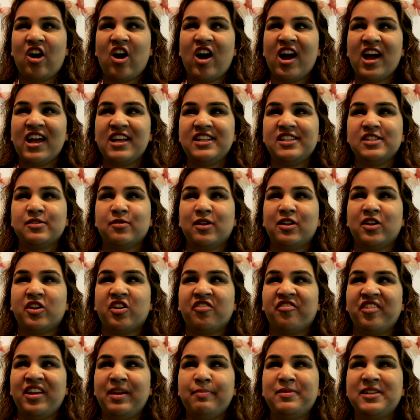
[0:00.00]
I do a lot
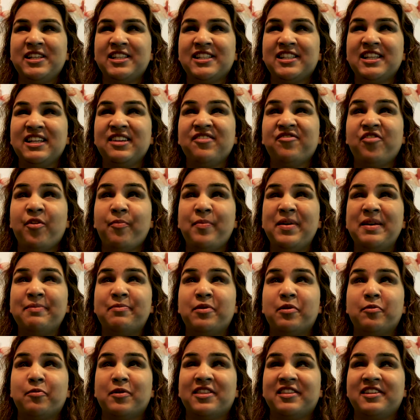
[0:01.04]
of app testing for
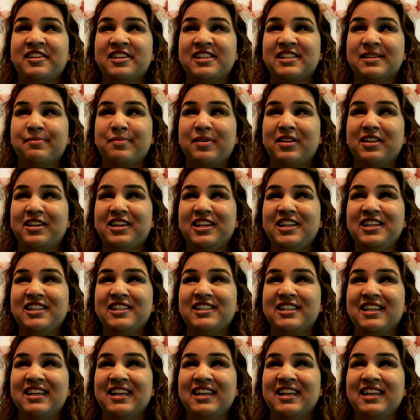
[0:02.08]
people with disabilities.